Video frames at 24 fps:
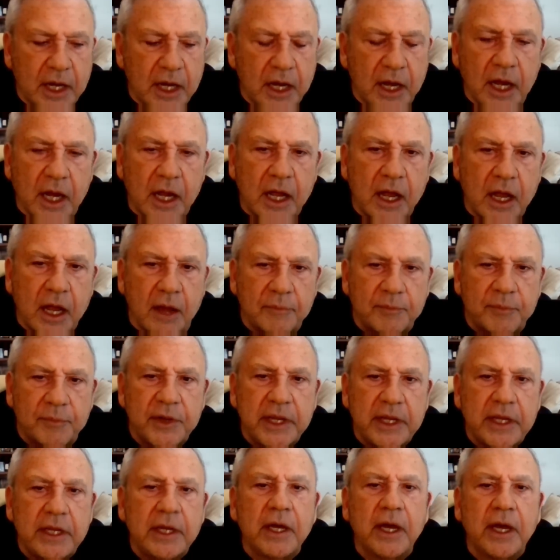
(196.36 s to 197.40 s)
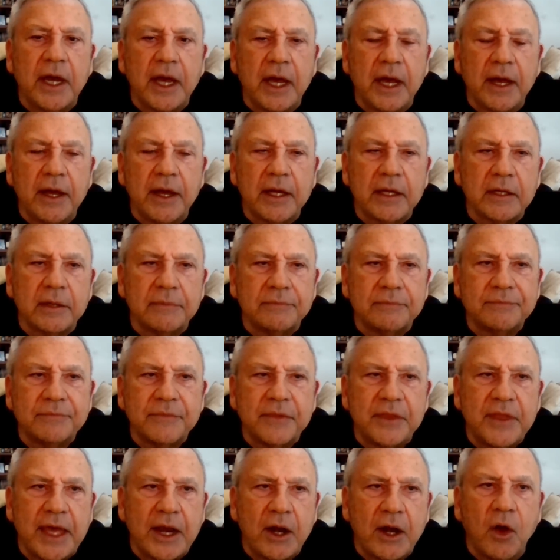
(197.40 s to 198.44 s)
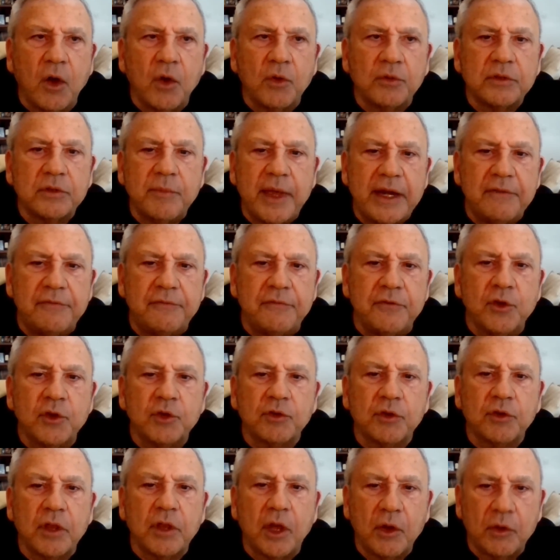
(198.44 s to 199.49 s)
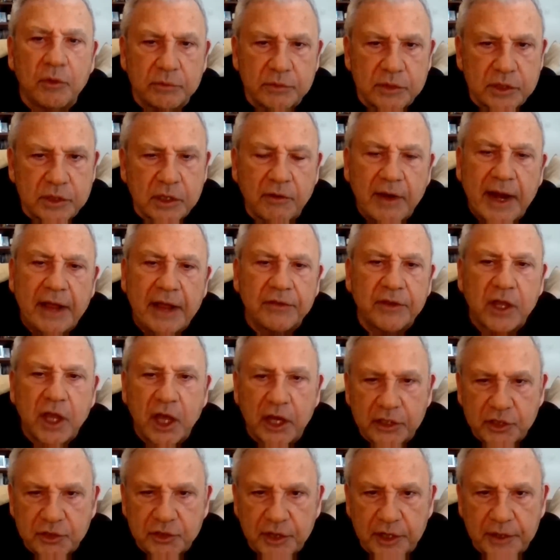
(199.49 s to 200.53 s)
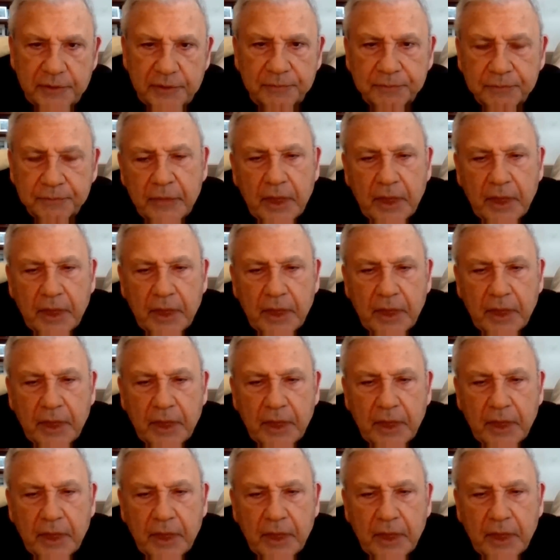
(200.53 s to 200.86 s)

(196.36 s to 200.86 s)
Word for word: a, a company uh, uh that owned many funeral homes around the country